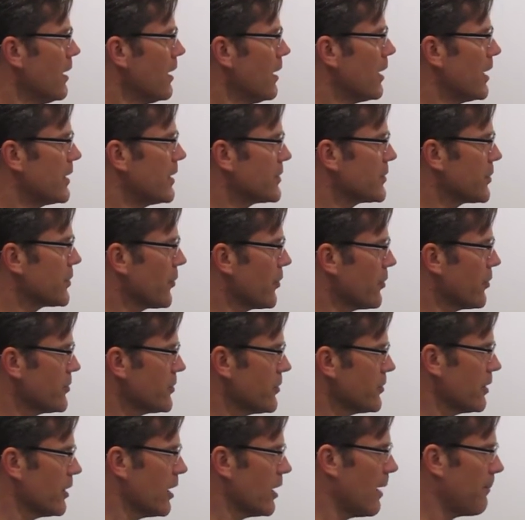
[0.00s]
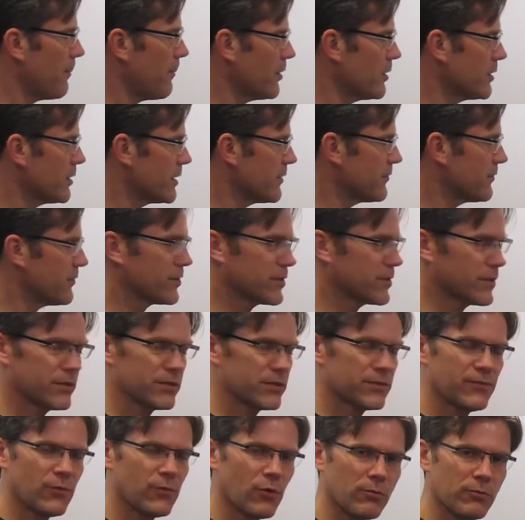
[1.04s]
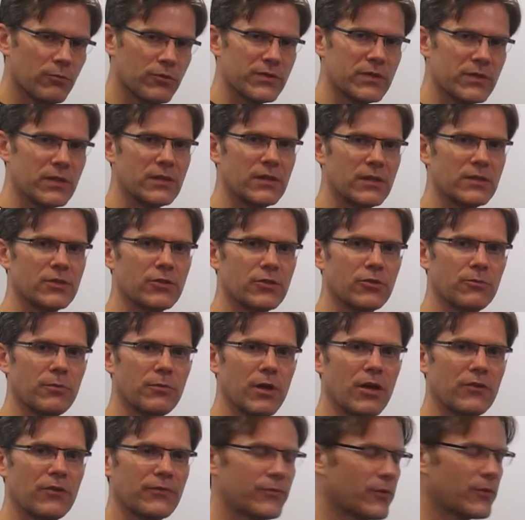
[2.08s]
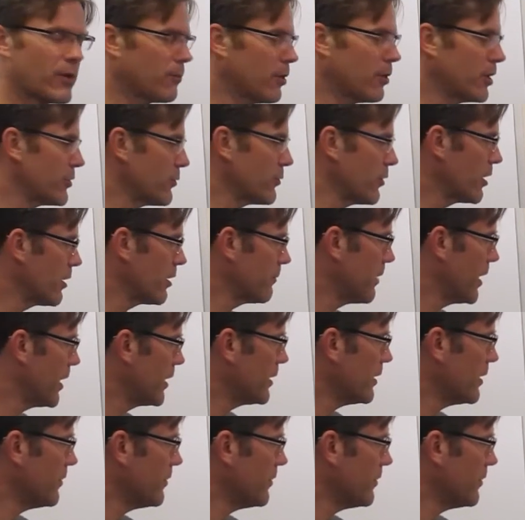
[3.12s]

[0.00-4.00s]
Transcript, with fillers: All right, so those are a couple of differences. Formal statistical model from which we can make